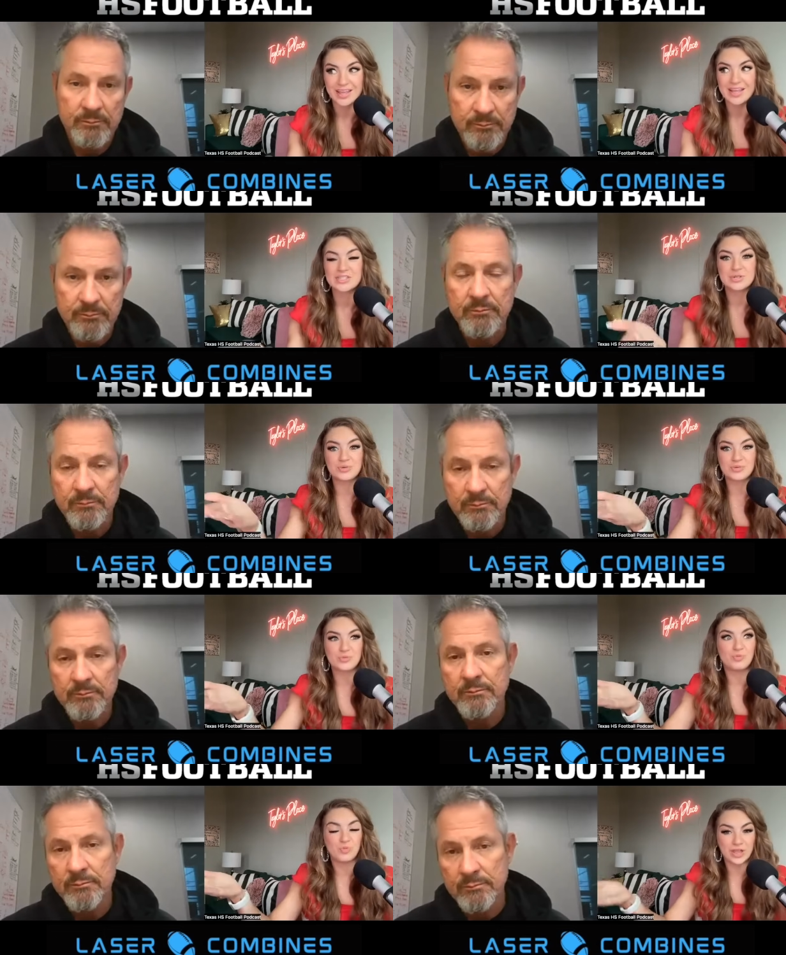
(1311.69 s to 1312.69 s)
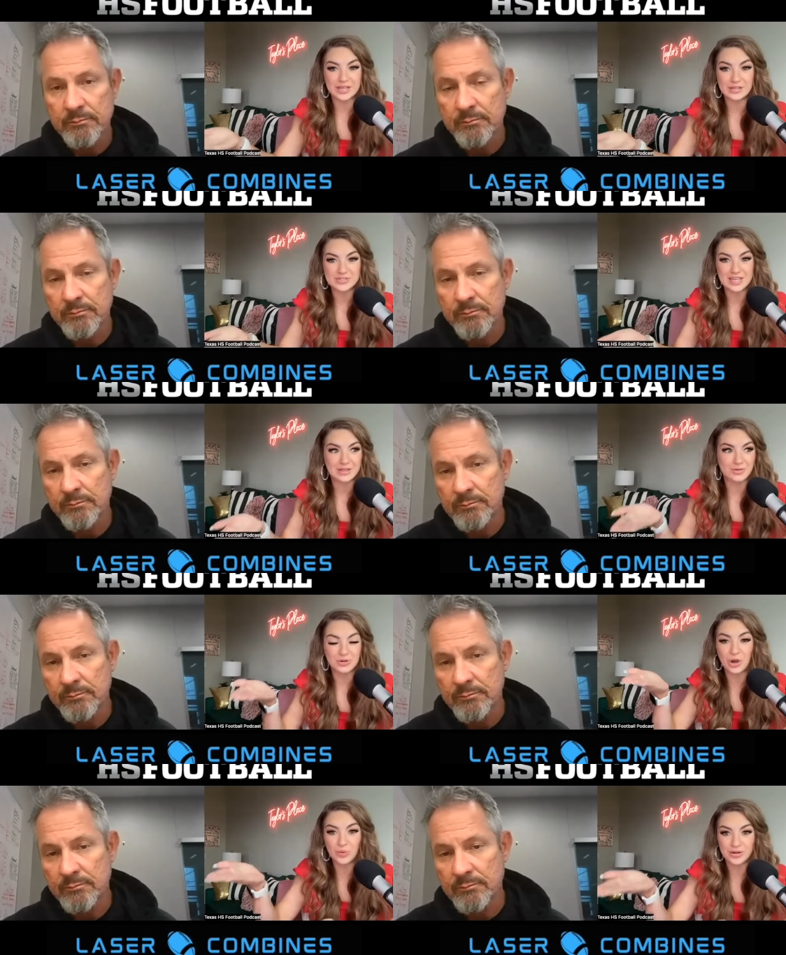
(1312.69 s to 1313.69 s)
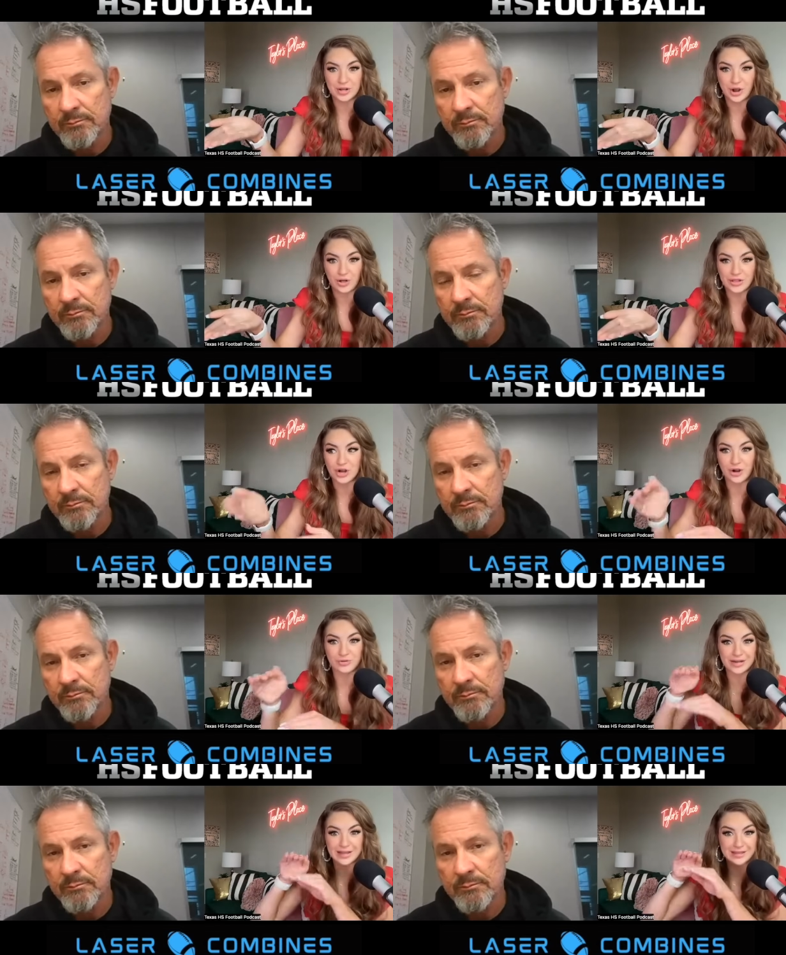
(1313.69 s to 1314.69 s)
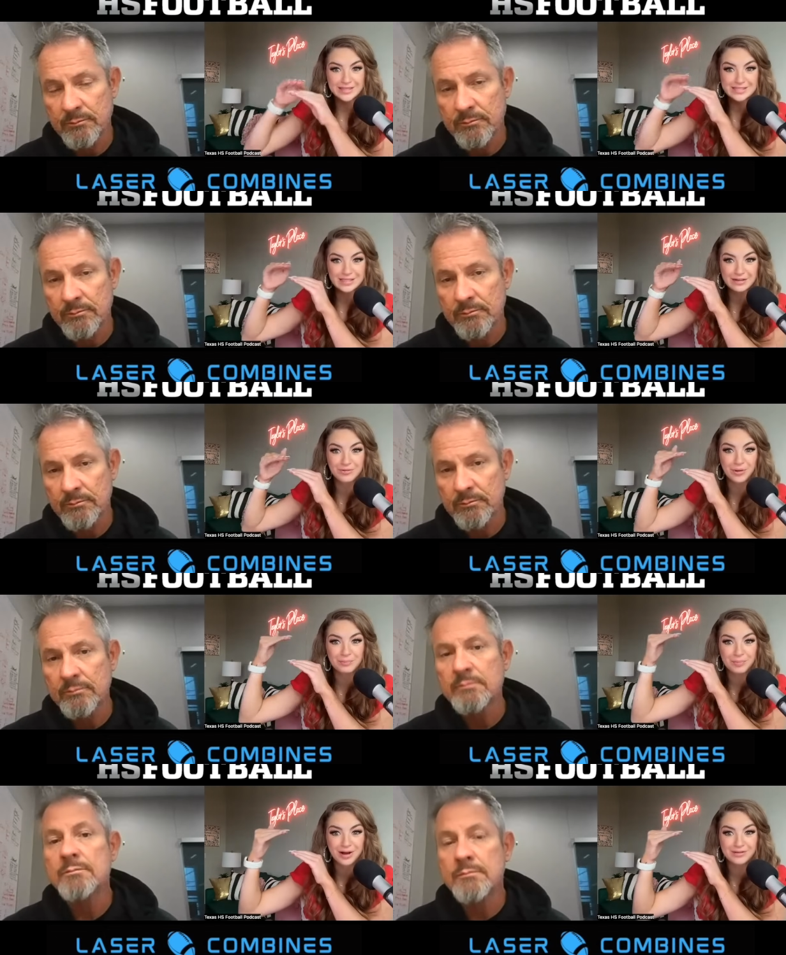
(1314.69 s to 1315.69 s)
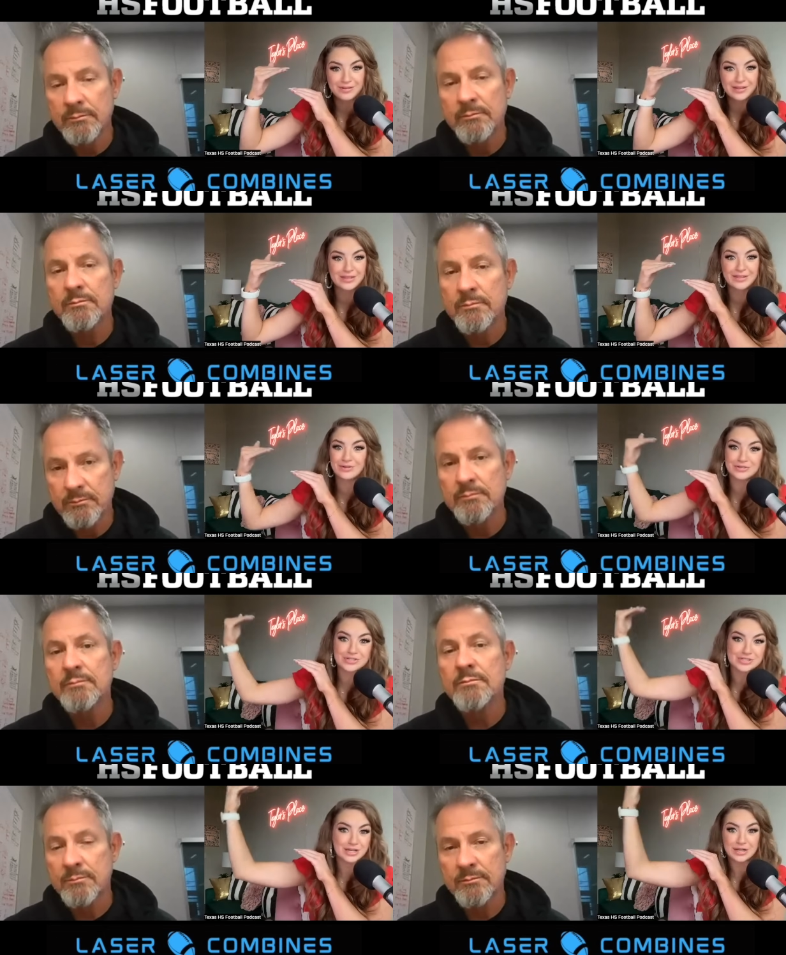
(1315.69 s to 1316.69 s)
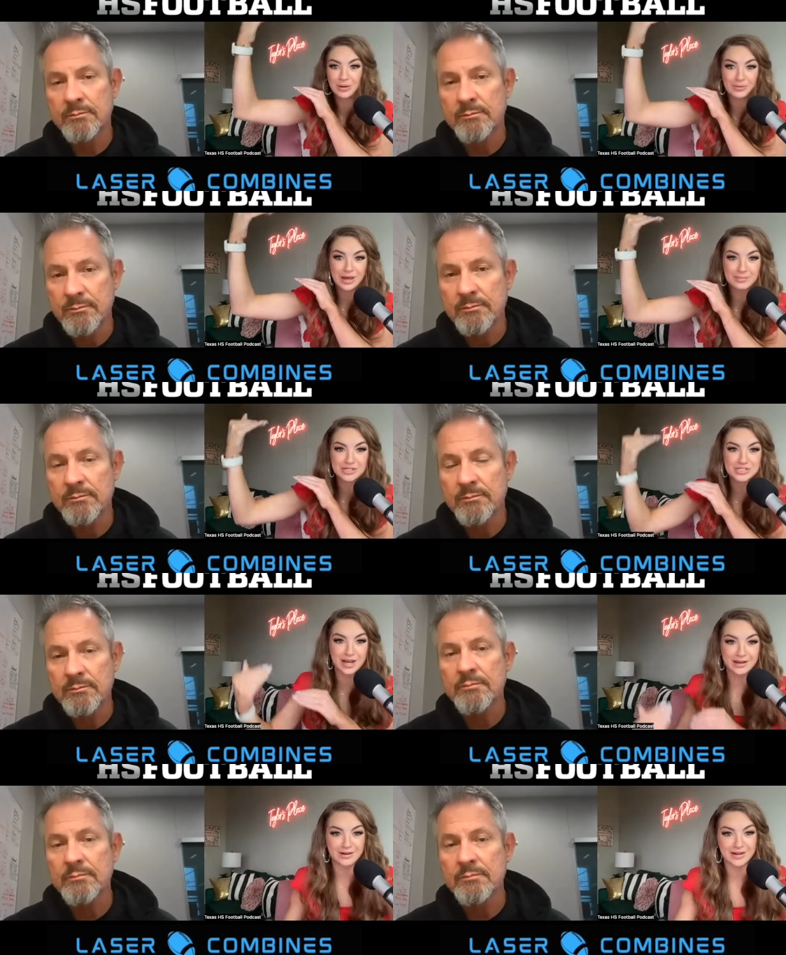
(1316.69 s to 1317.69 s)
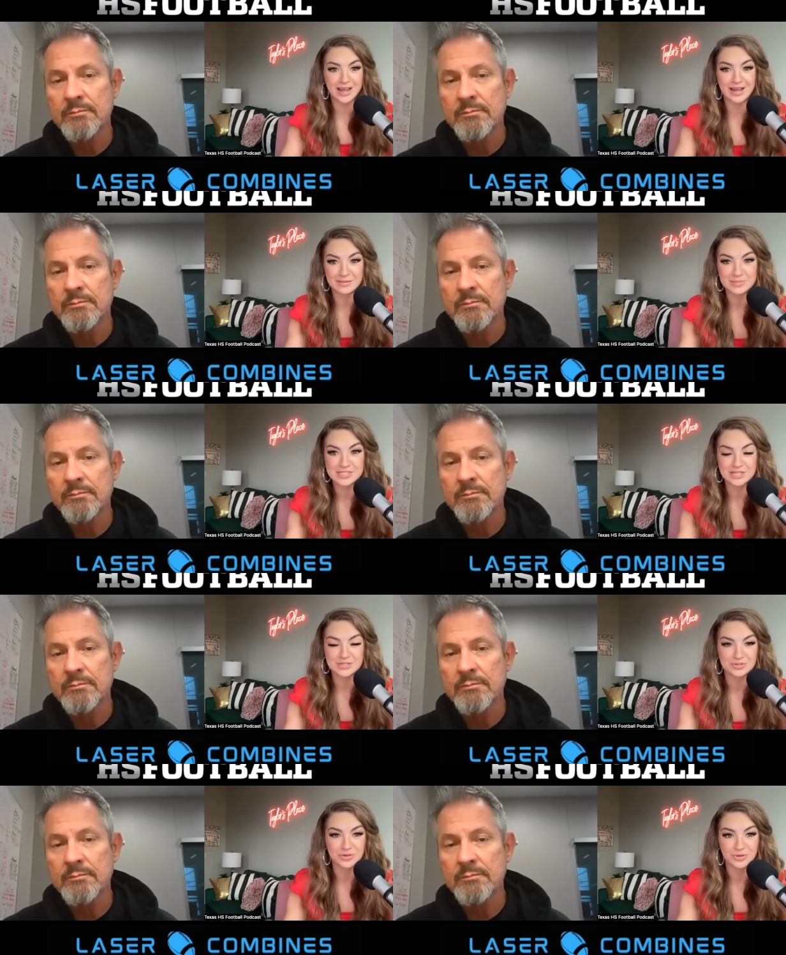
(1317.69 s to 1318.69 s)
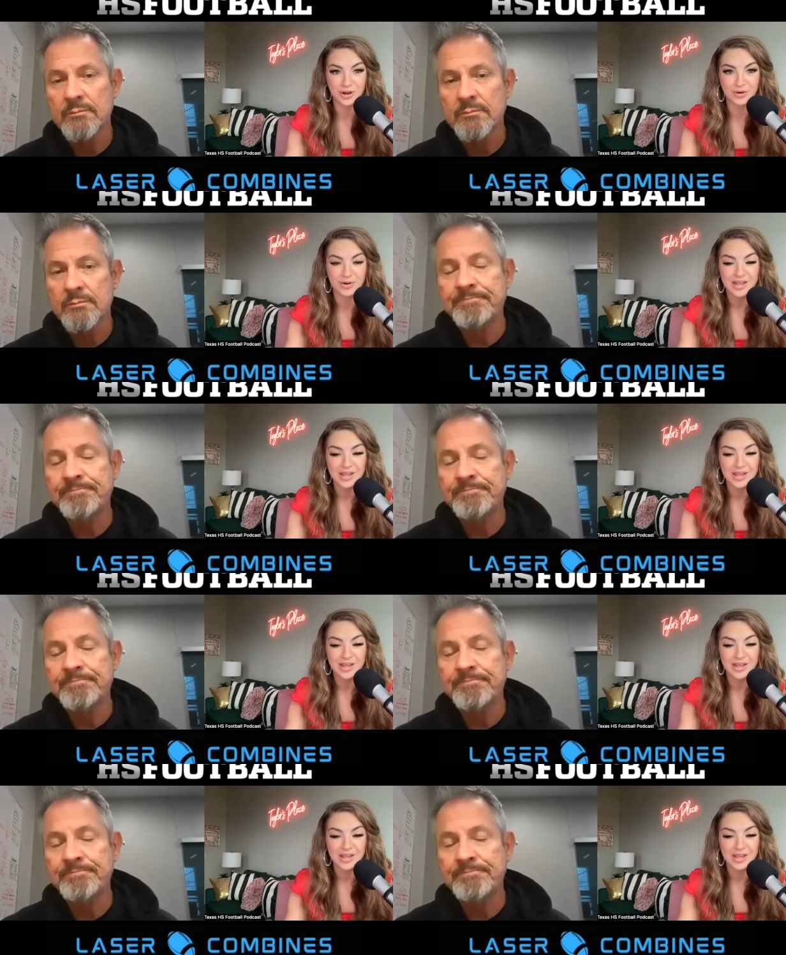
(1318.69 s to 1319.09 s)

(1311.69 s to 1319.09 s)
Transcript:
Speaker 1: so like you said they'll go into college already at this level above and then they're just going to go that much higher and have the potential right. to grow